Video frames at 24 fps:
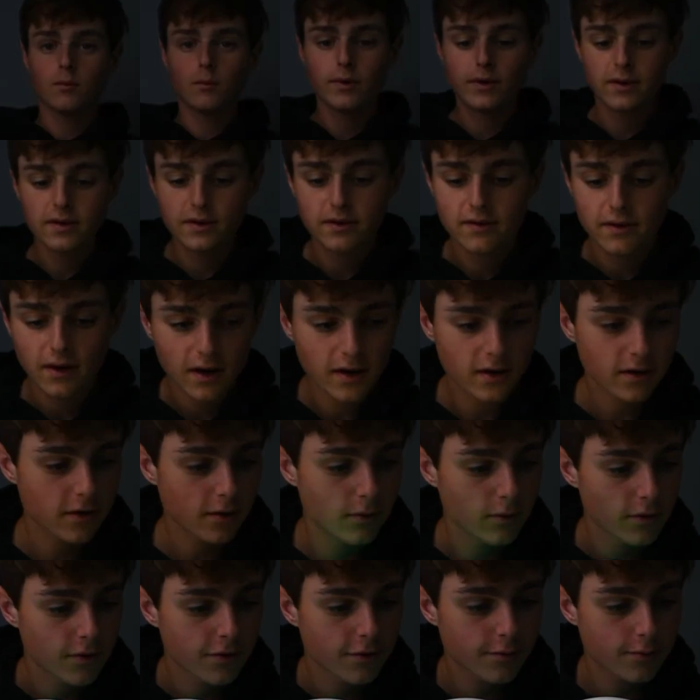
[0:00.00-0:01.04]
we did not
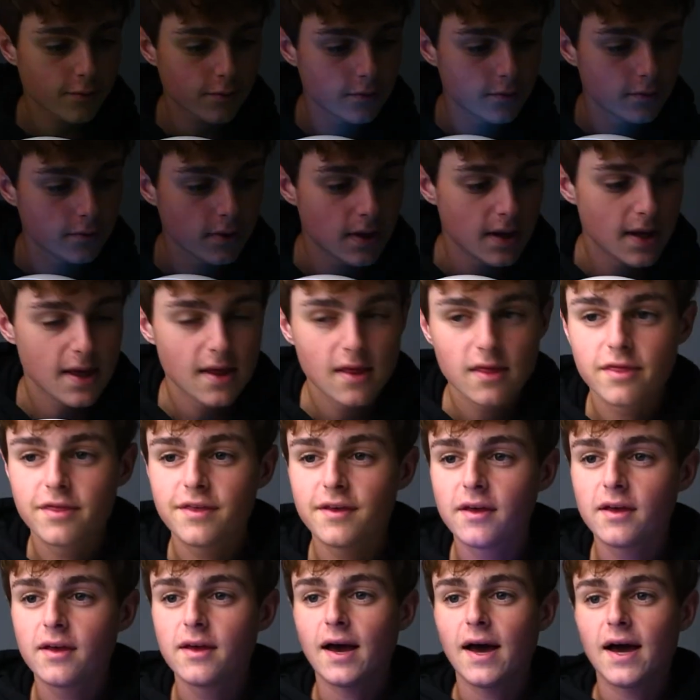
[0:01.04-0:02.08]
go through
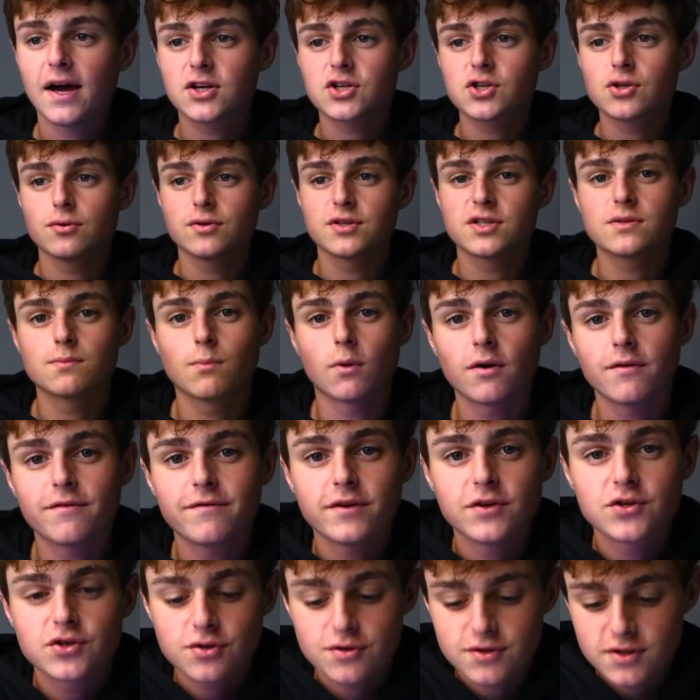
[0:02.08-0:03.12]
the actual smart
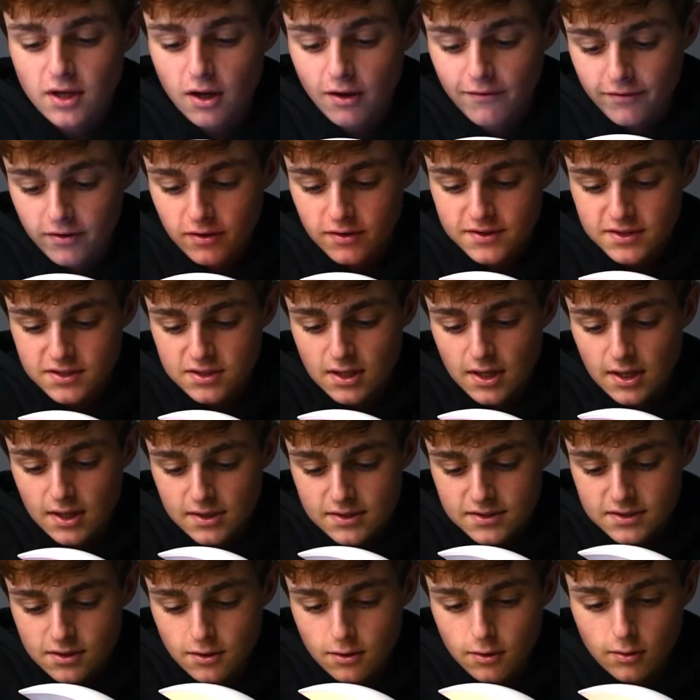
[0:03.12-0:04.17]
features of this,
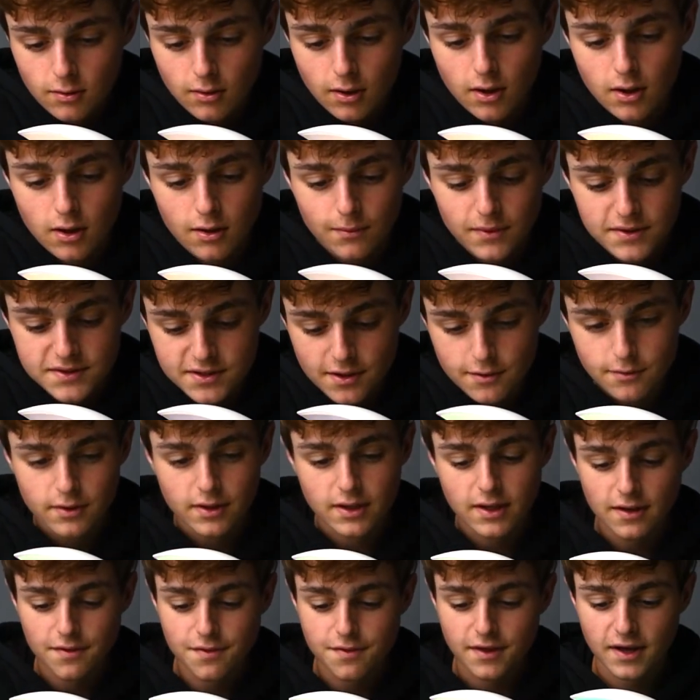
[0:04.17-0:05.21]
so uh, let's go and
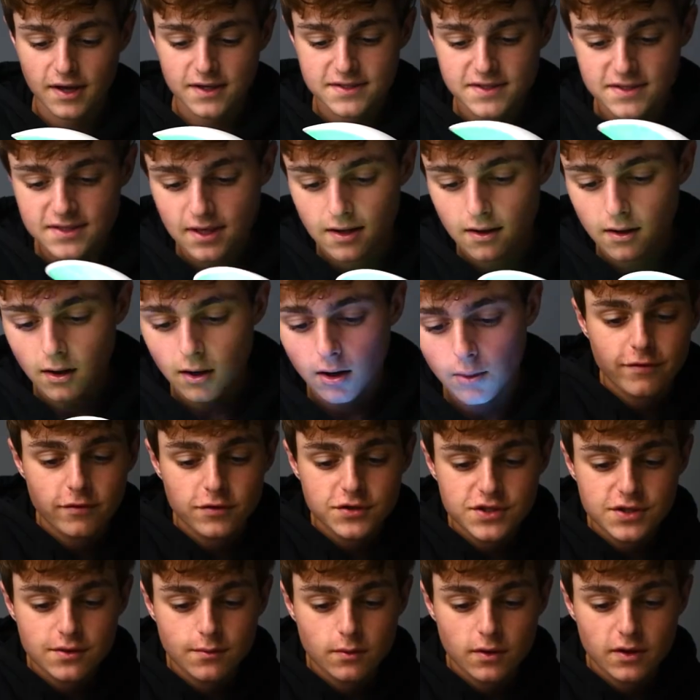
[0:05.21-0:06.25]
get that set up.
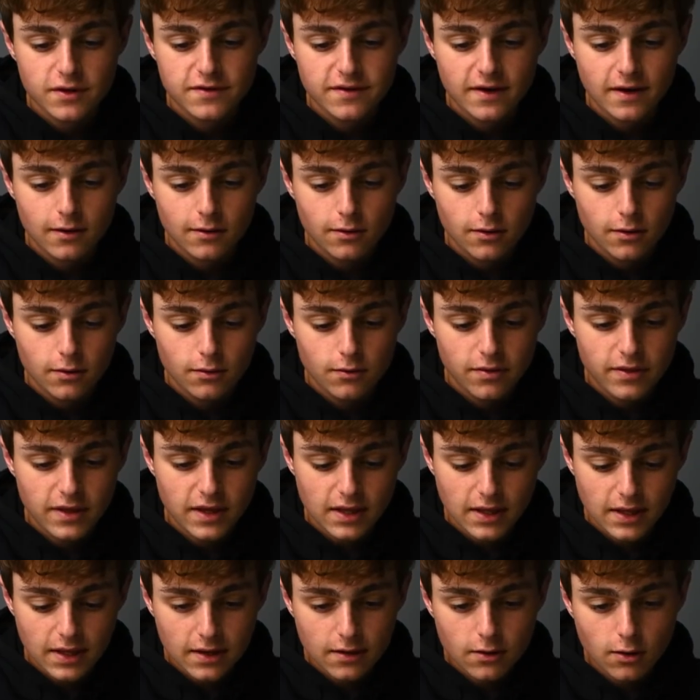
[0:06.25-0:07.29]
First, you want to download the
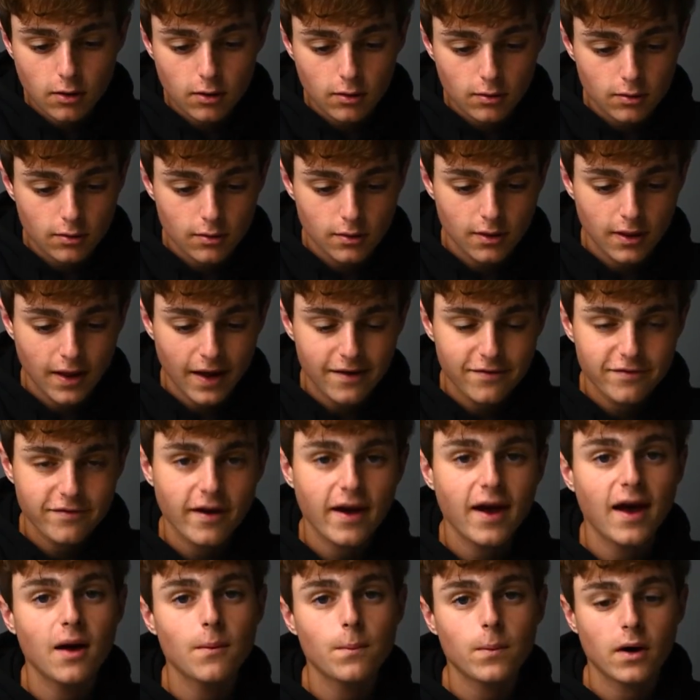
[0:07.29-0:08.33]
eColor Life
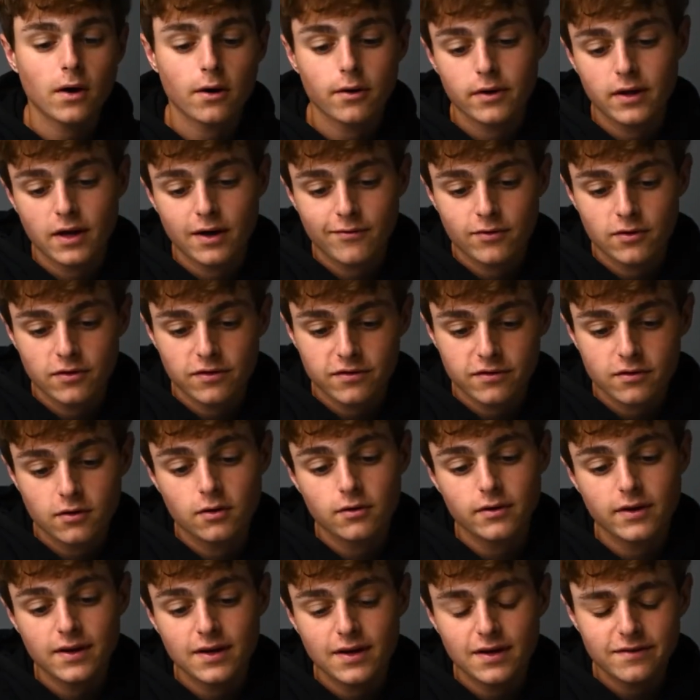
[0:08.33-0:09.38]
app. I already have it
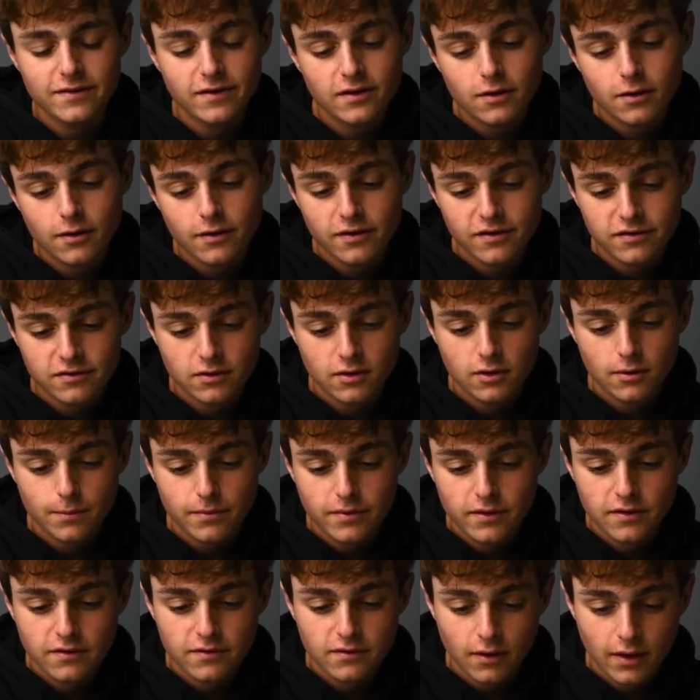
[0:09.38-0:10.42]
installed, and I did already set up
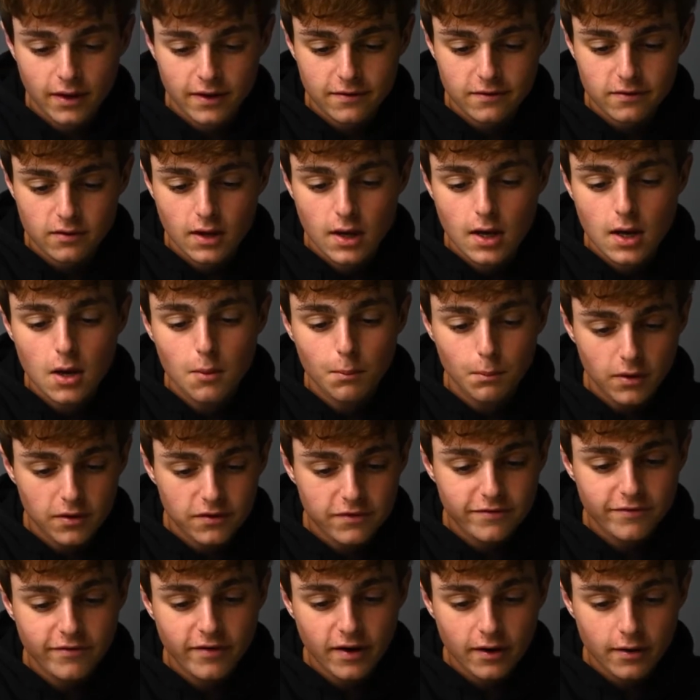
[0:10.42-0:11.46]
these lights, but it's
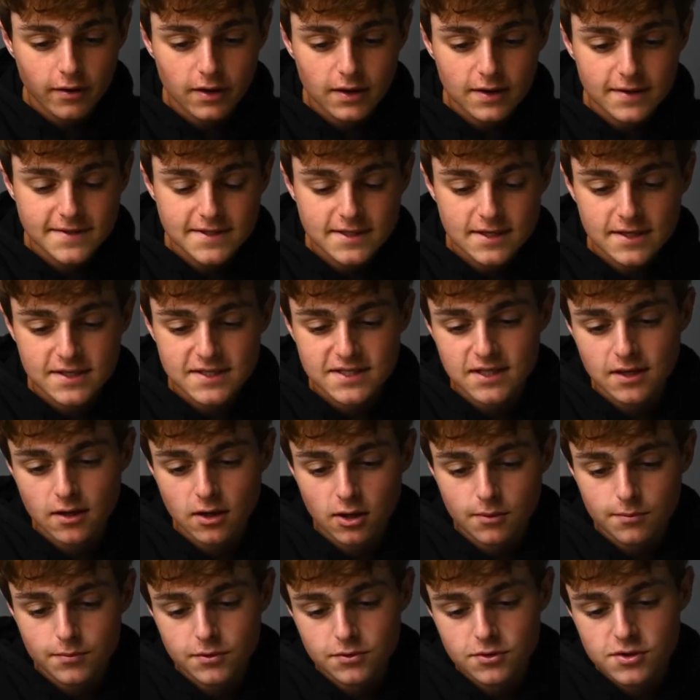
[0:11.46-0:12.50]
very easy to set
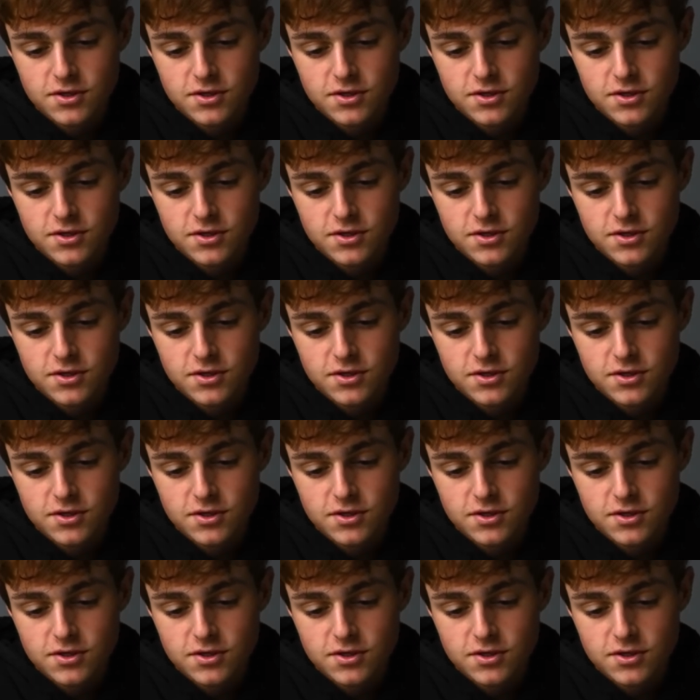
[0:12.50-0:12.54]
up. You